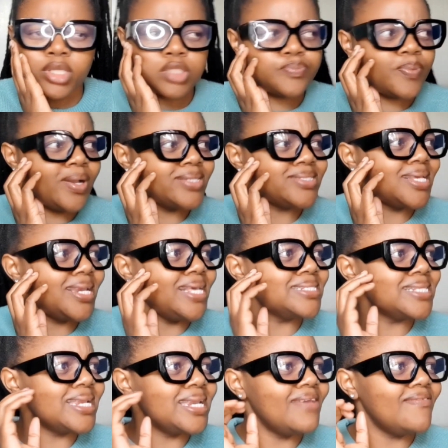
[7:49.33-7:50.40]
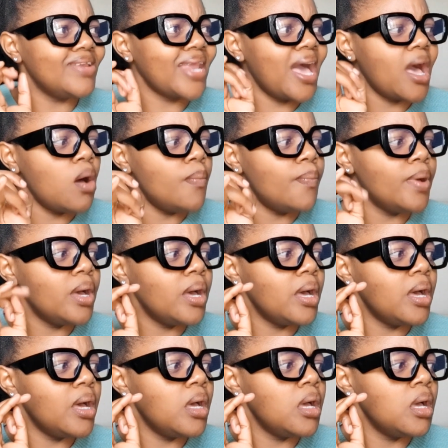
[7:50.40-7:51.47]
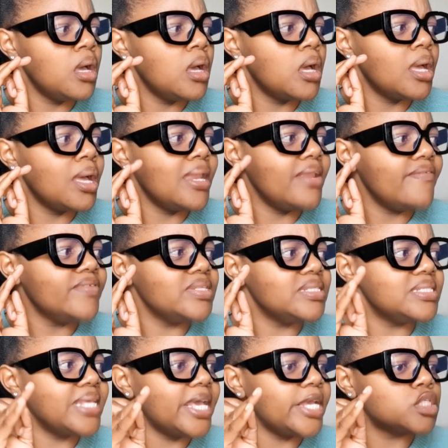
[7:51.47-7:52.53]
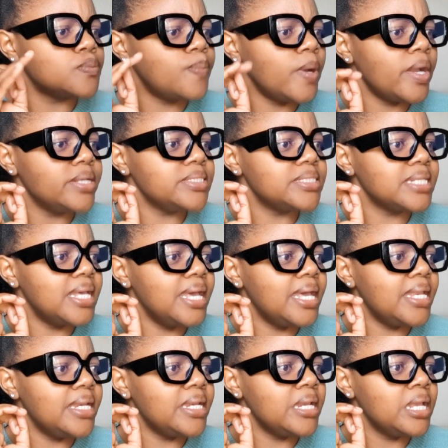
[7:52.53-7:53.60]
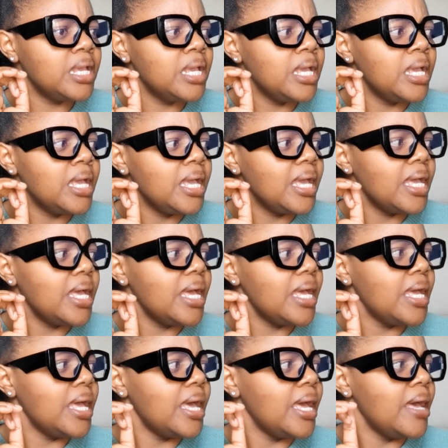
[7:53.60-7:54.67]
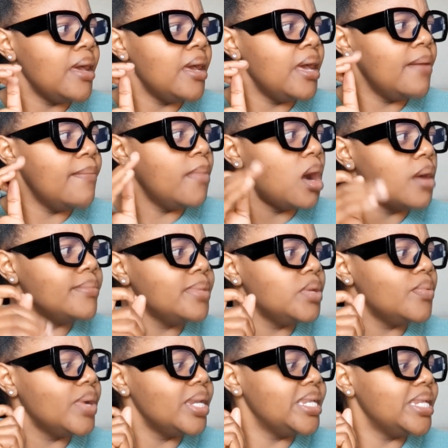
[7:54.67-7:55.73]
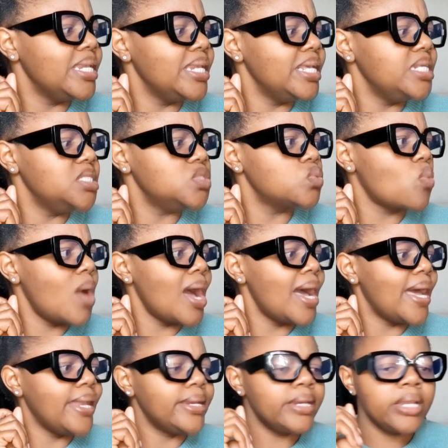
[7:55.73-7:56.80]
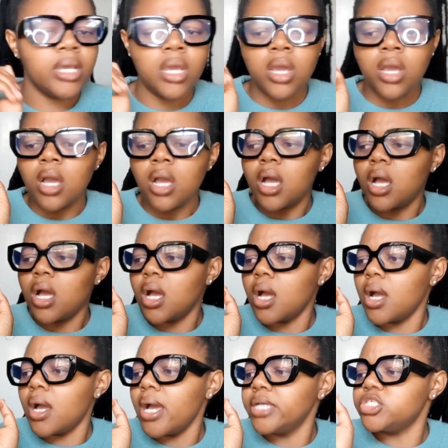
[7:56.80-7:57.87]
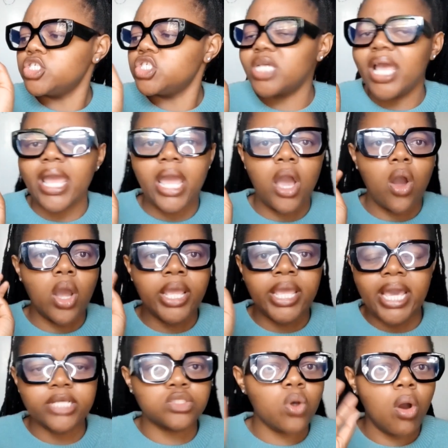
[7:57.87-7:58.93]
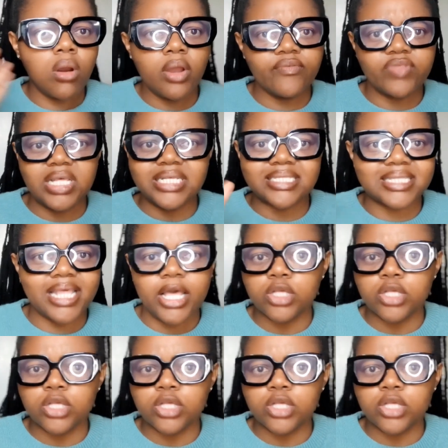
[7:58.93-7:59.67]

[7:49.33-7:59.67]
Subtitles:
This person has a live-in helper, a live-in sex person, a mommy when he needs one, a shit. He has all of these